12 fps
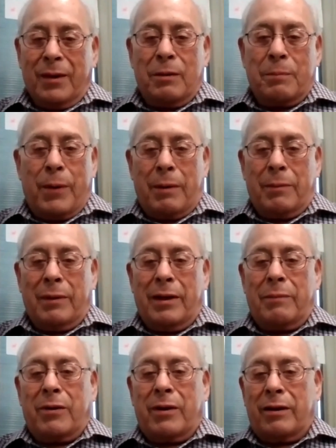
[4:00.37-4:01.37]
Department of
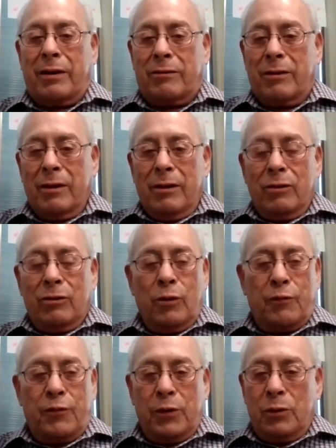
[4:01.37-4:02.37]
Labor has
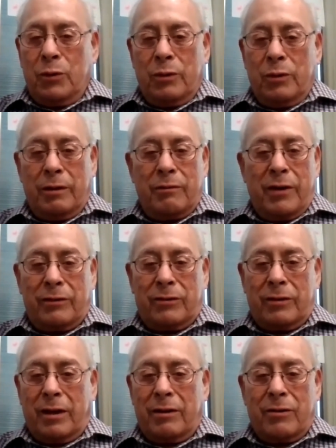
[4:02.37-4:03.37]
too few
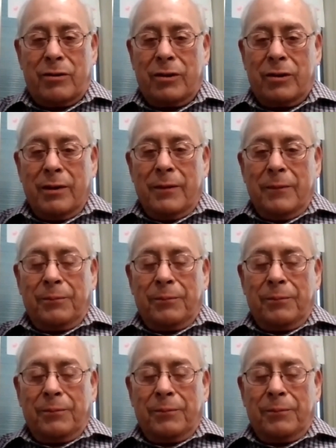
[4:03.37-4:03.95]
investigators,